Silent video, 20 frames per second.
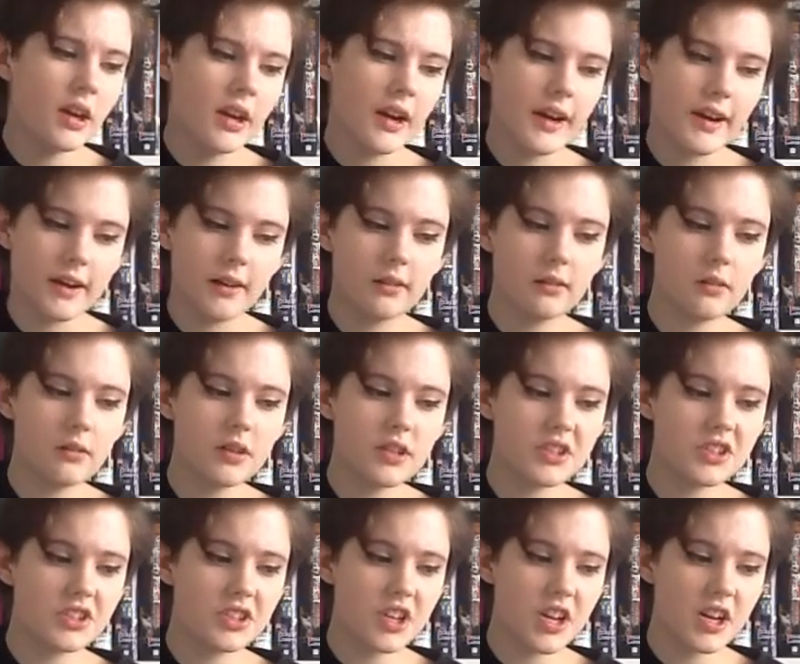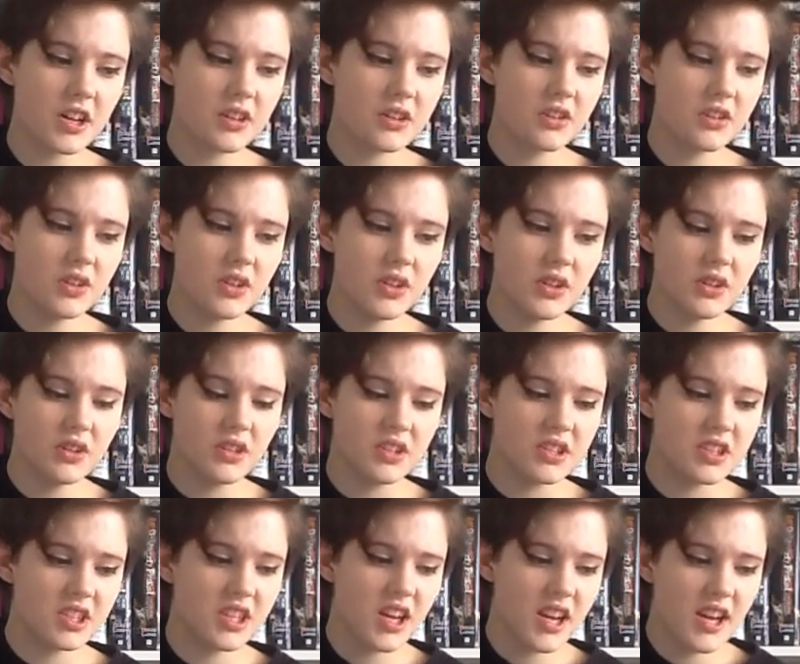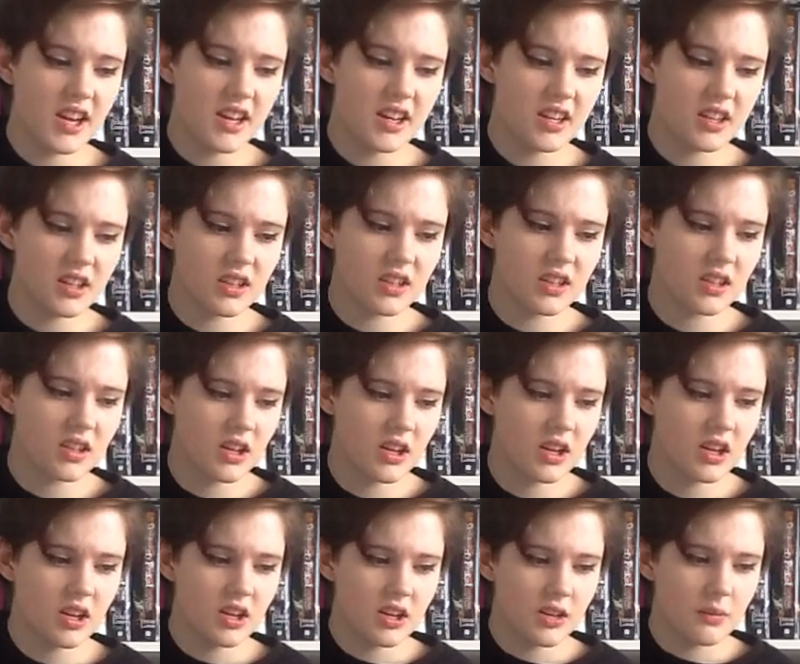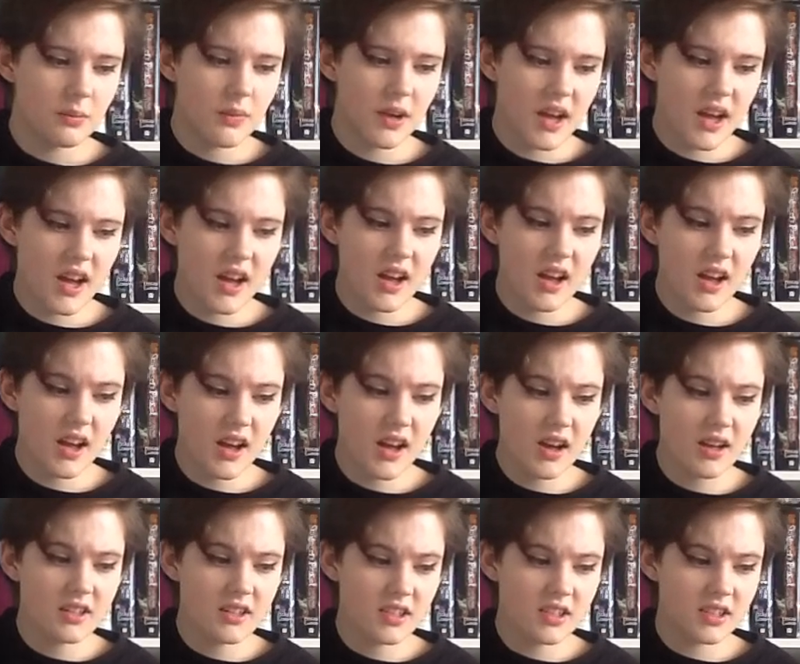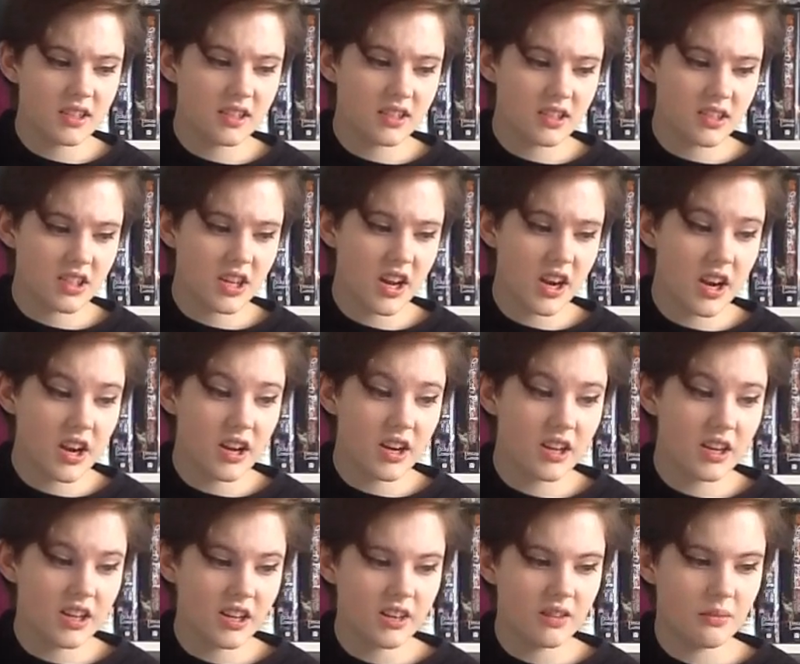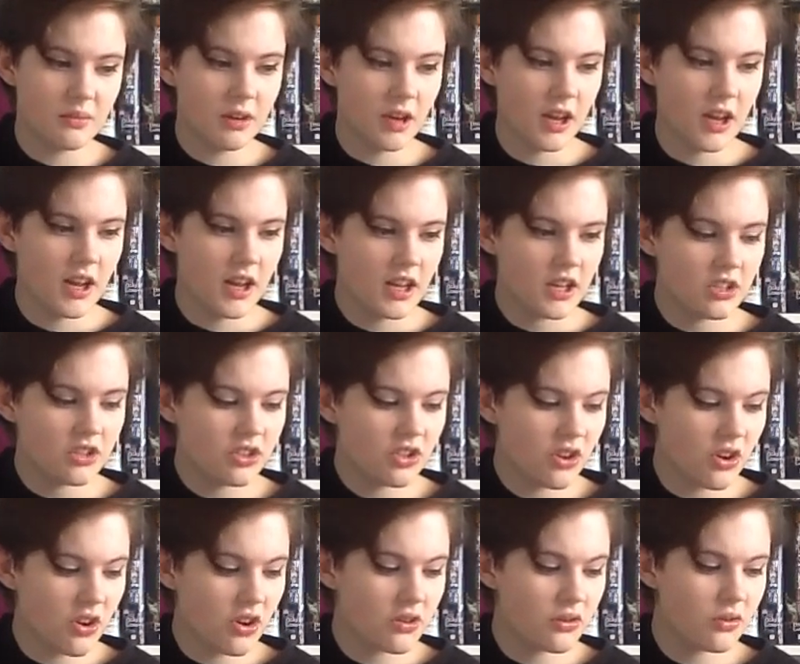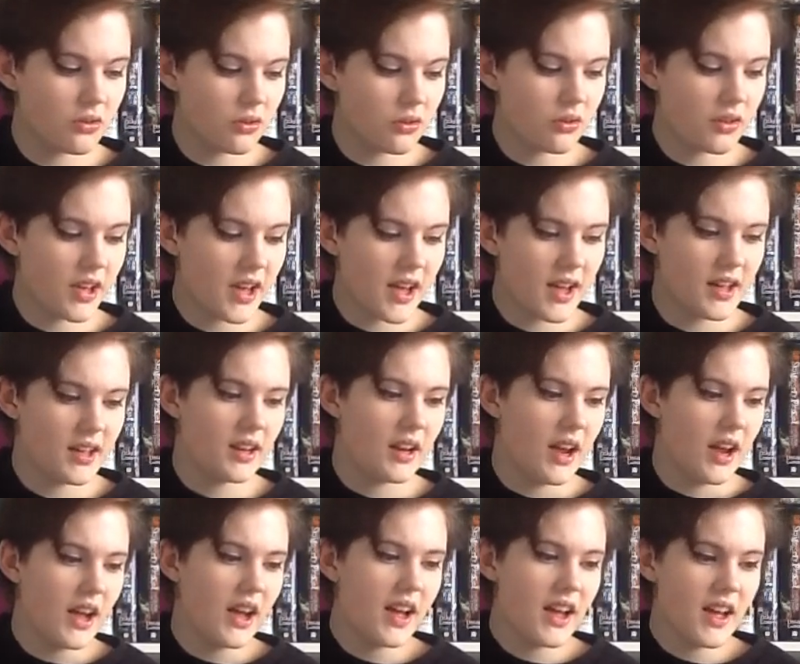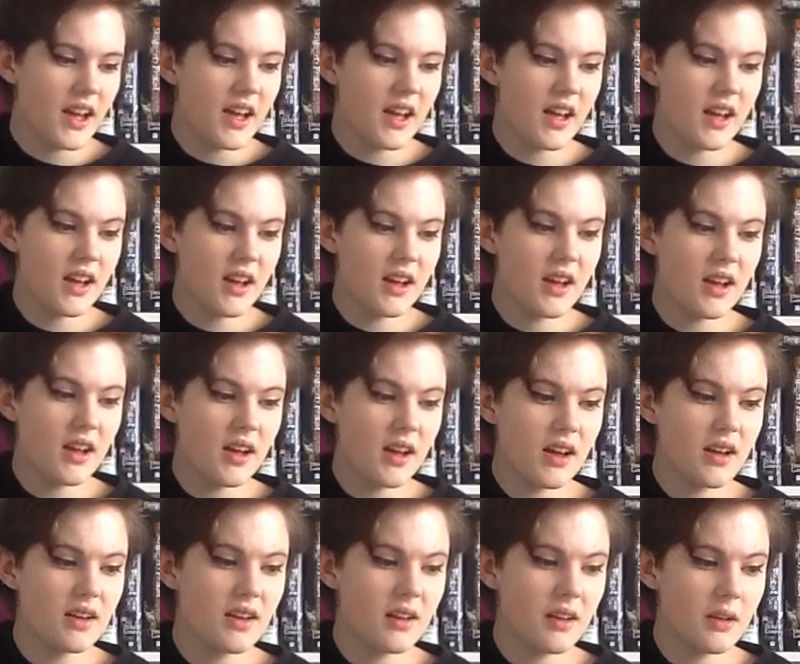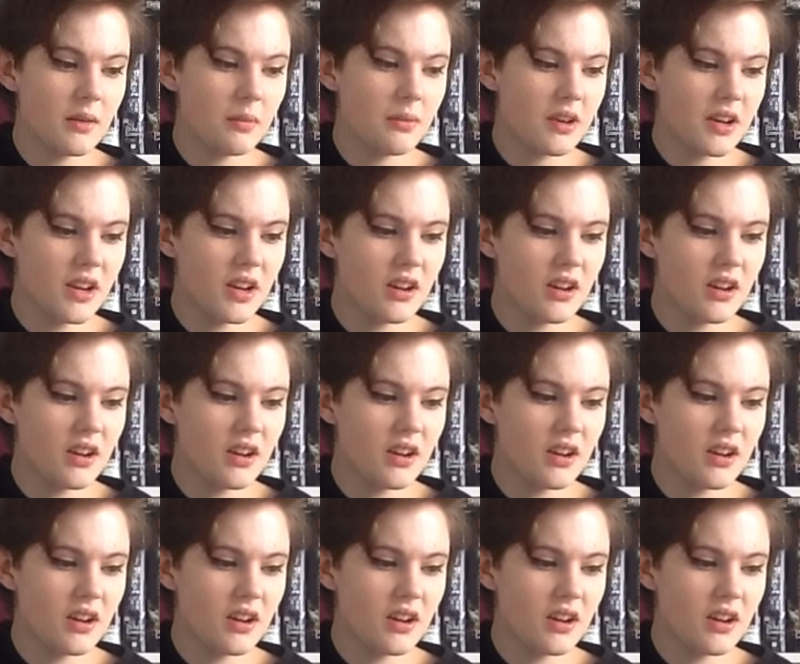I wish I could take my time and show you that I'll be